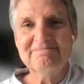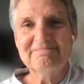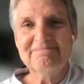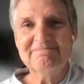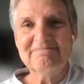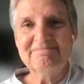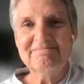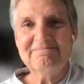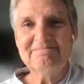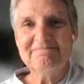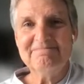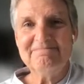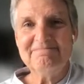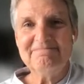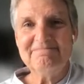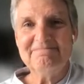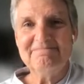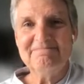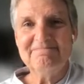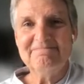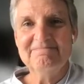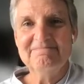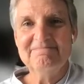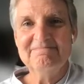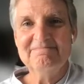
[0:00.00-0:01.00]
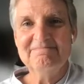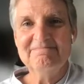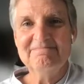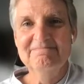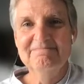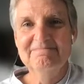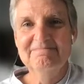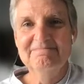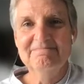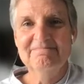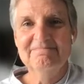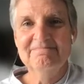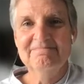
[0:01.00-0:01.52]

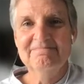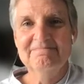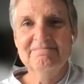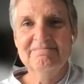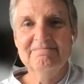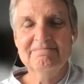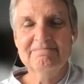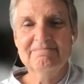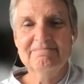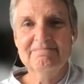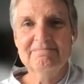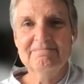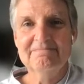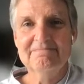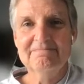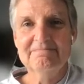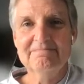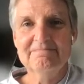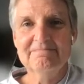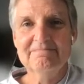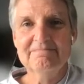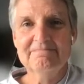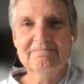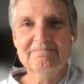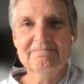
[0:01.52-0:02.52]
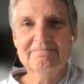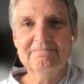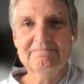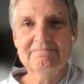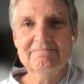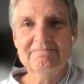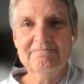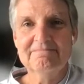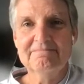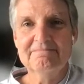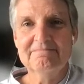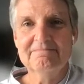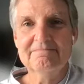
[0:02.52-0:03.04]

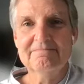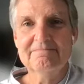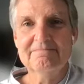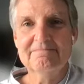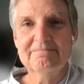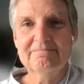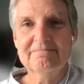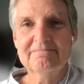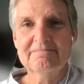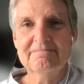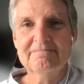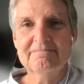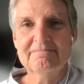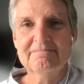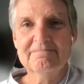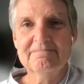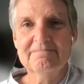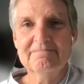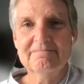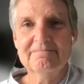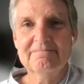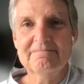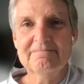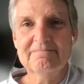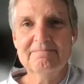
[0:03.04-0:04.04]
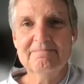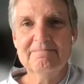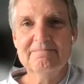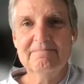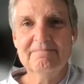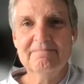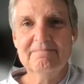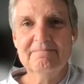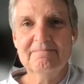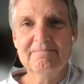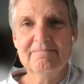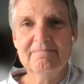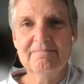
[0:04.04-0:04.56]

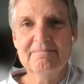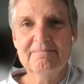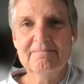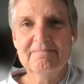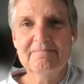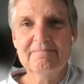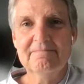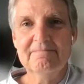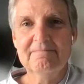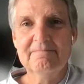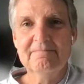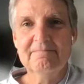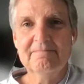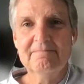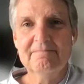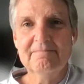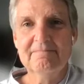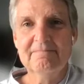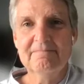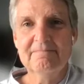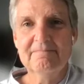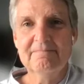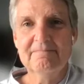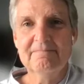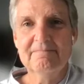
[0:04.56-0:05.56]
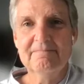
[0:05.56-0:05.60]
(not speaking)